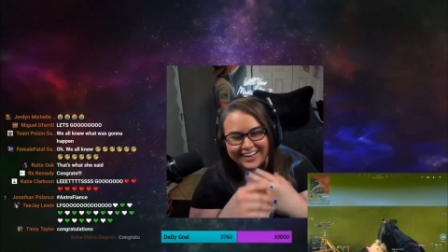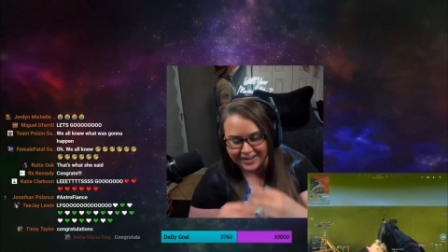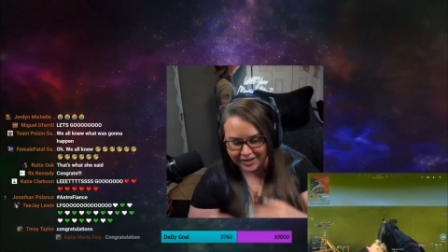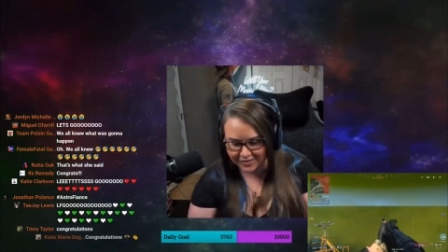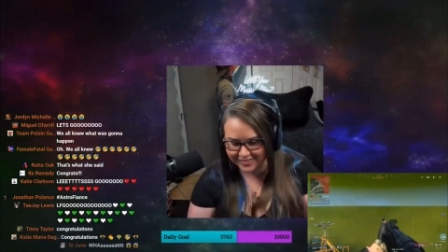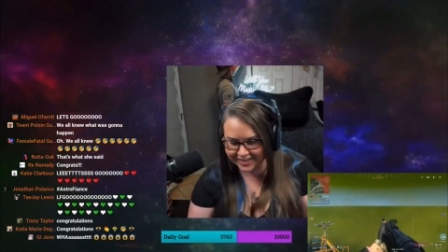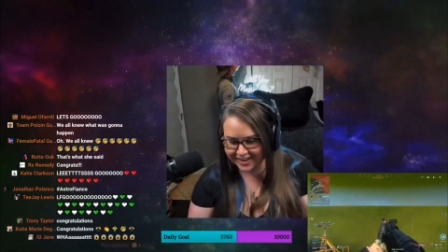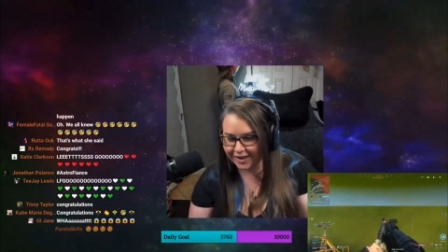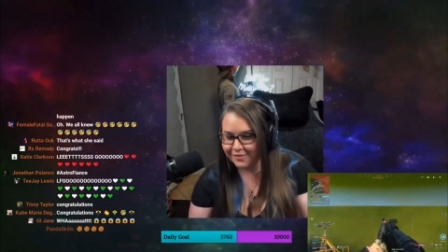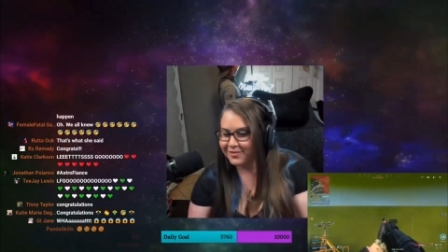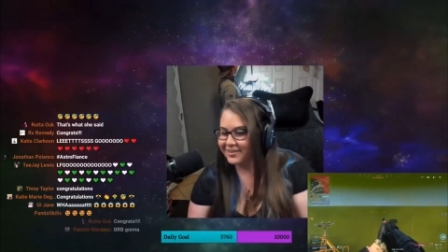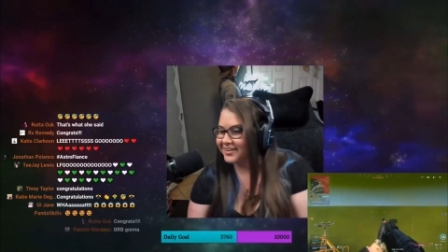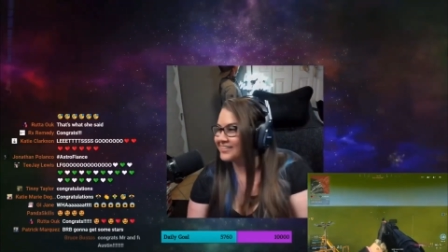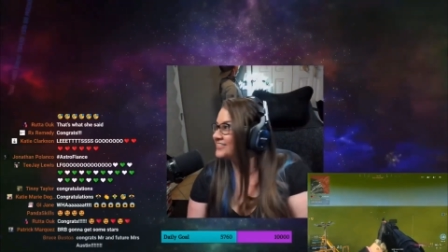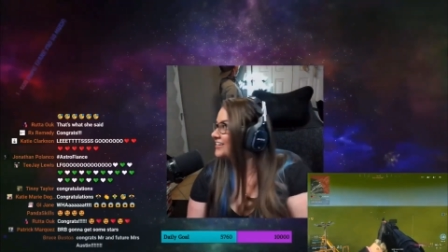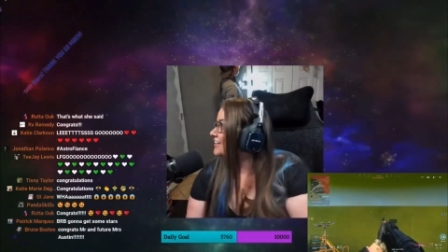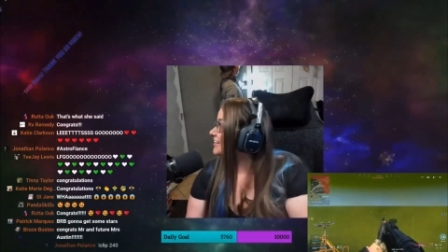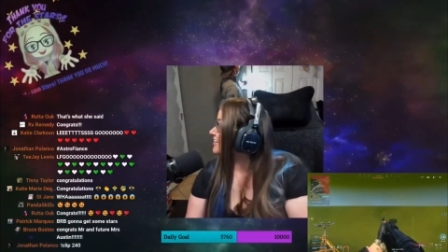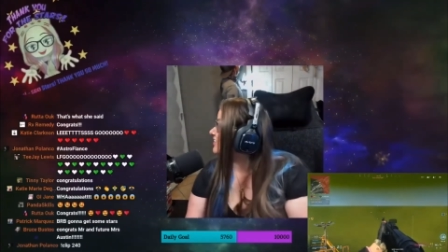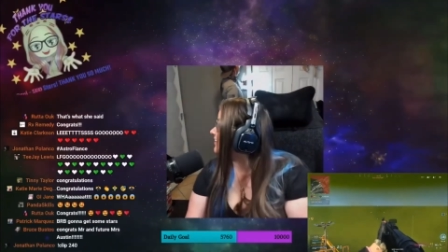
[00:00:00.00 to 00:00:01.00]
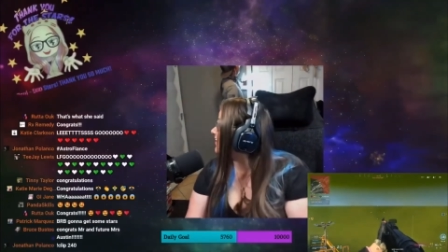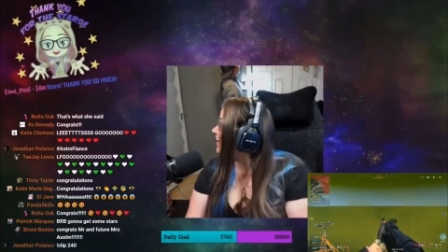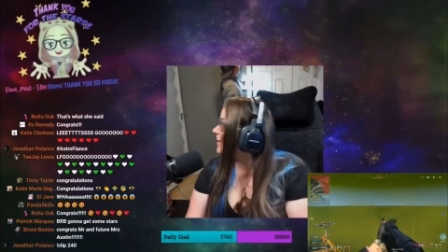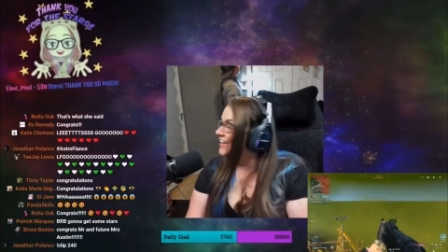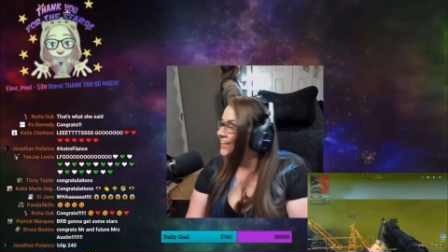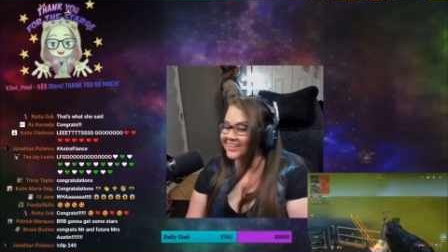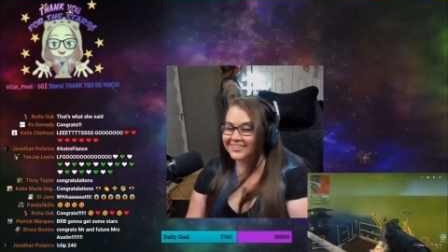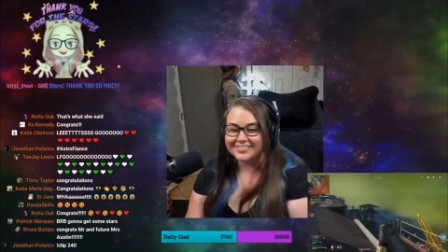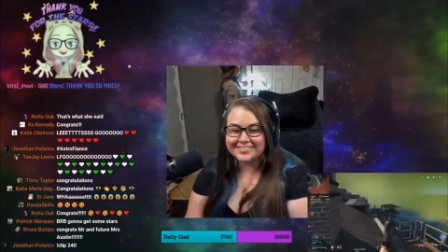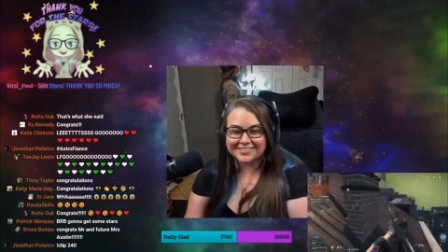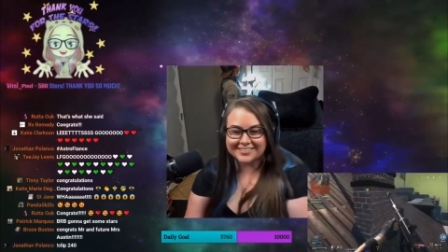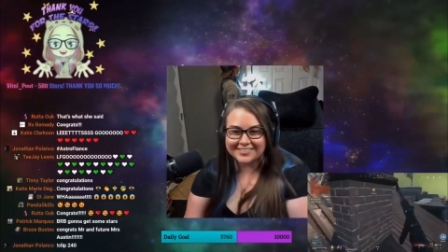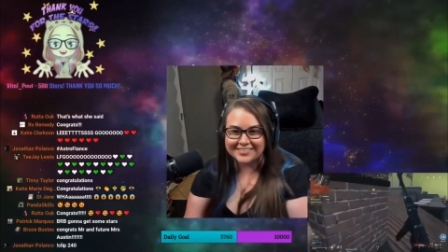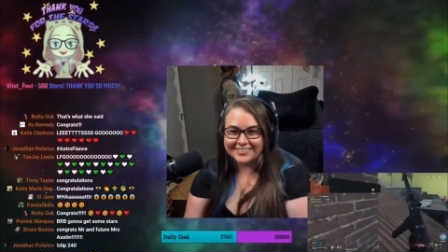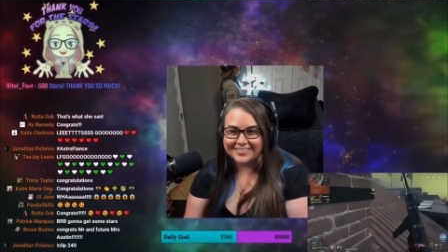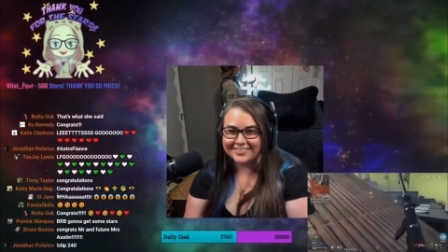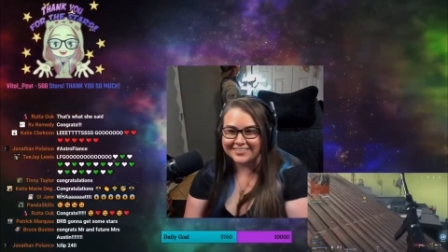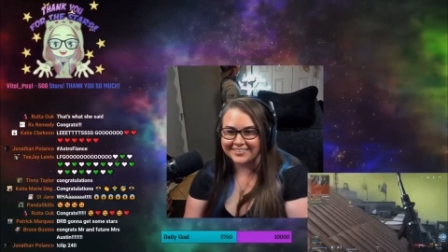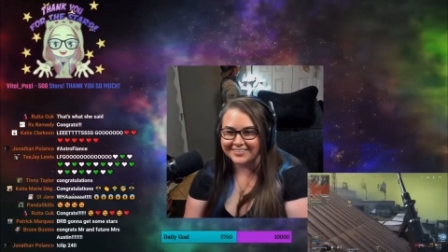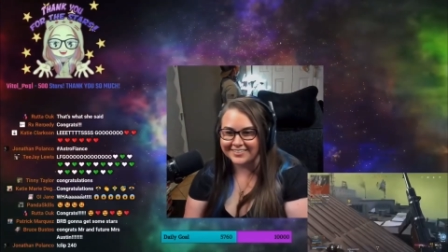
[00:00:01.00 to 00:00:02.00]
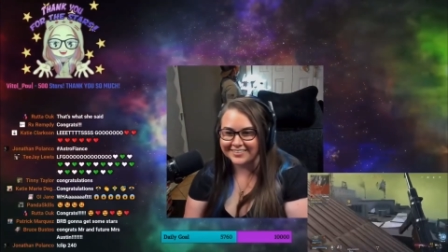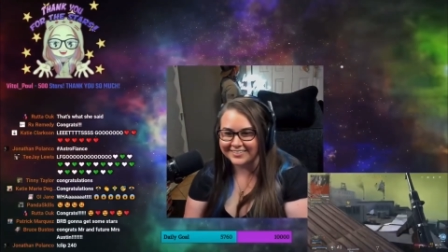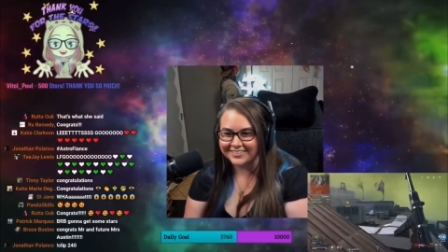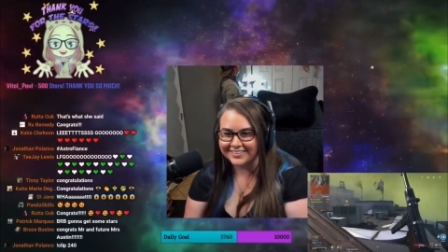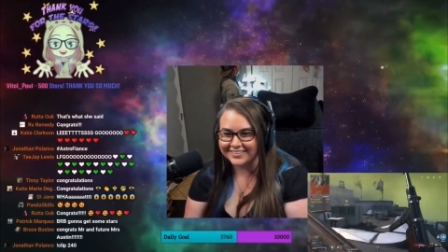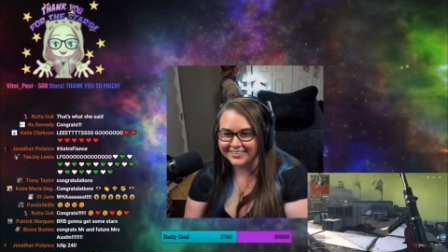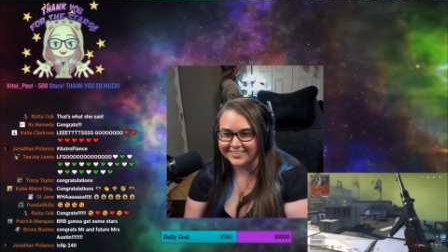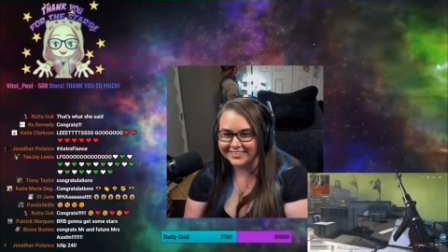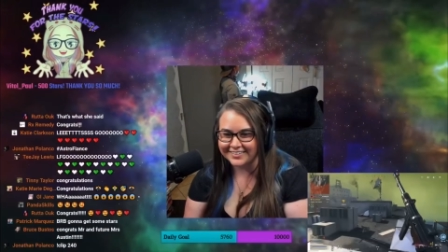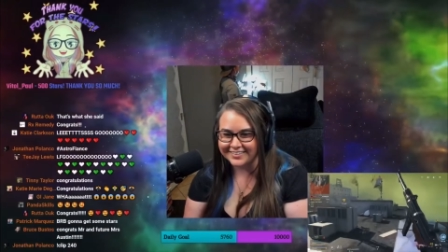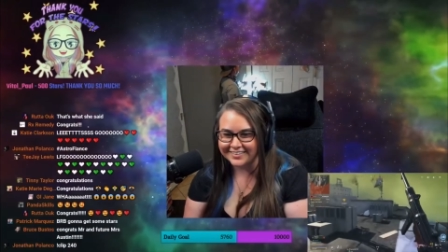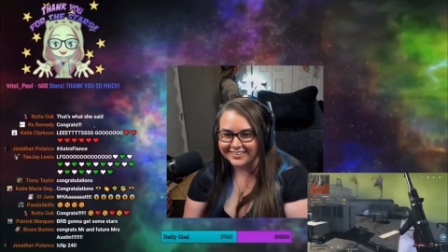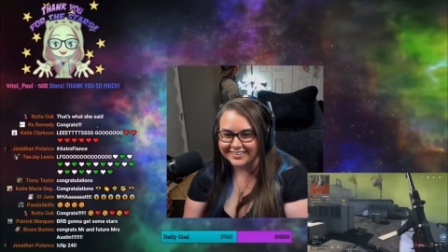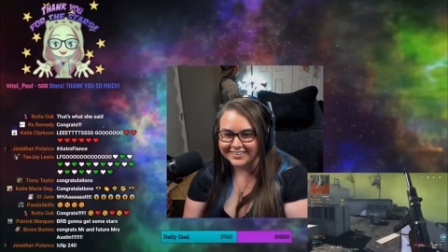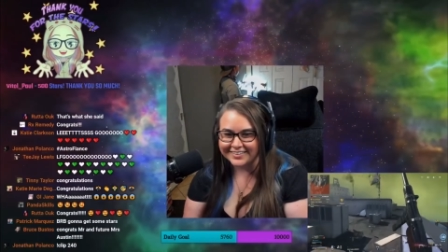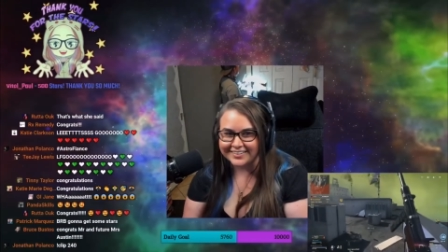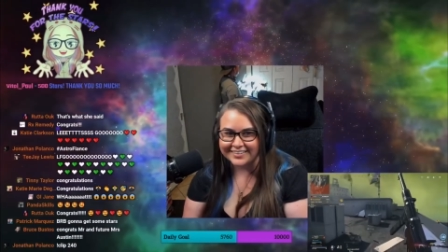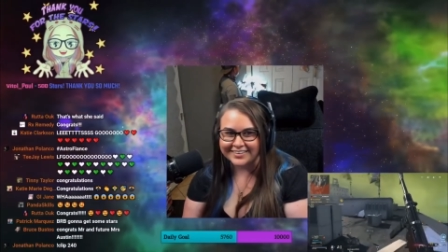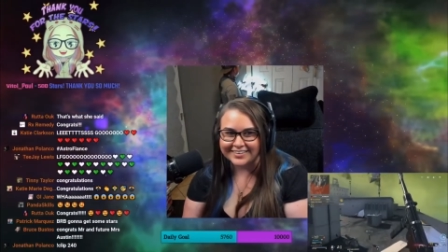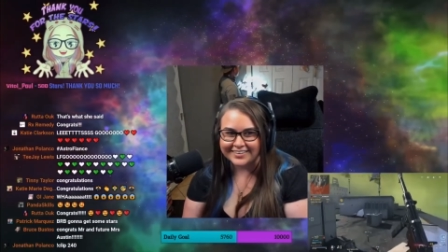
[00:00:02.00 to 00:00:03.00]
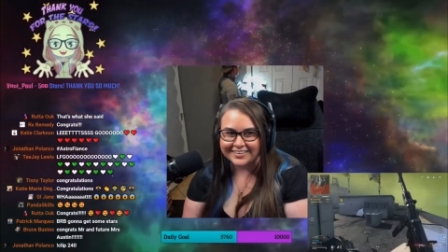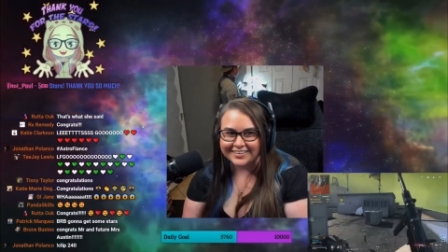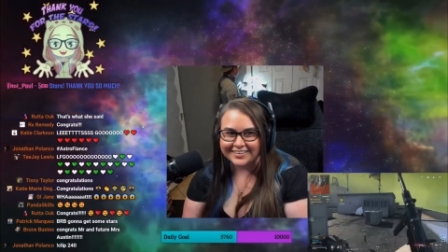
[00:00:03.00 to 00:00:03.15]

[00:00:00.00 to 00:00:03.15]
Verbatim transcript: Oh my! I'm gonna die to the gas. I declare